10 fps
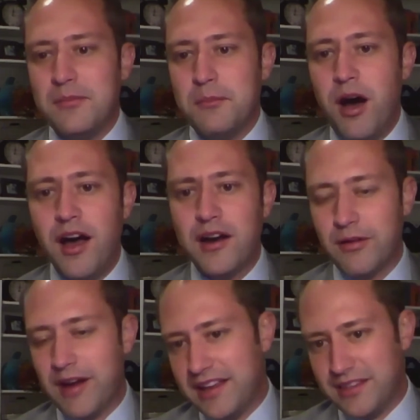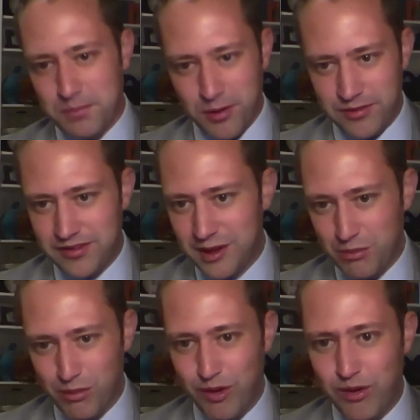moderate the person that
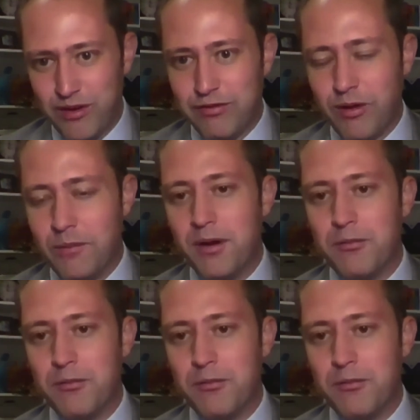you were voting for,